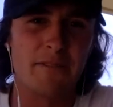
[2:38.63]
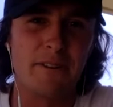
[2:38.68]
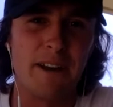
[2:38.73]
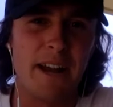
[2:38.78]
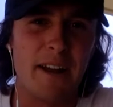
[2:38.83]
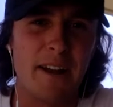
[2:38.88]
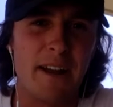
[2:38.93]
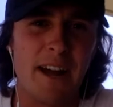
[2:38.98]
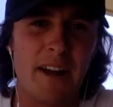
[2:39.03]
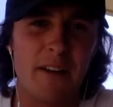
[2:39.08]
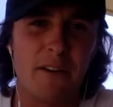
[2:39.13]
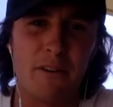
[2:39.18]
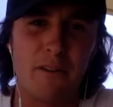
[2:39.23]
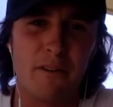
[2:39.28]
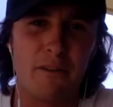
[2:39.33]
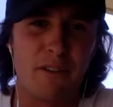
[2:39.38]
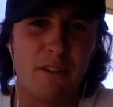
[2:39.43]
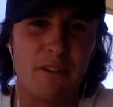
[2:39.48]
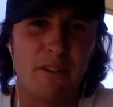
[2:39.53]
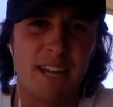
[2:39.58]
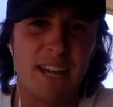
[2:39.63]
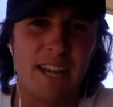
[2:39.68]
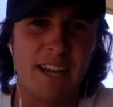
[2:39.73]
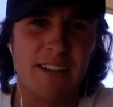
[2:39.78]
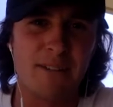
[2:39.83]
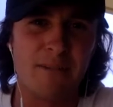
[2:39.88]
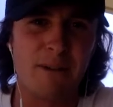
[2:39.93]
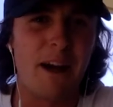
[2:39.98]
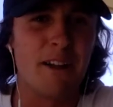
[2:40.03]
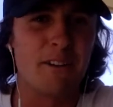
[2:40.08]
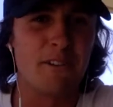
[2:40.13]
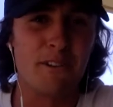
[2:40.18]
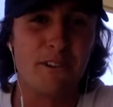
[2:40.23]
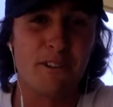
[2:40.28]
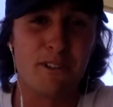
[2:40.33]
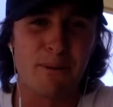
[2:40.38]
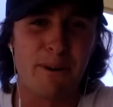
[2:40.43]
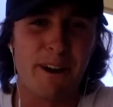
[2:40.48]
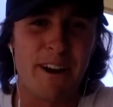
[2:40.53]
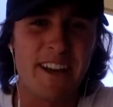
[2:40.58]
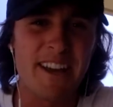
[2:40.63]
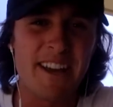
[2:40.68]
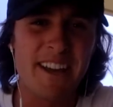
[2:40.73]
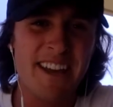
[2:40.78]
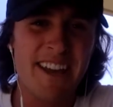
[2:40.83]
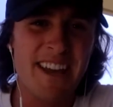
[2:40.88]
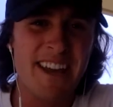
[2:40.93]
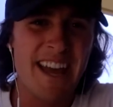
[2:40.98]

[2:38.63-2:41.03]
around 115 to 120,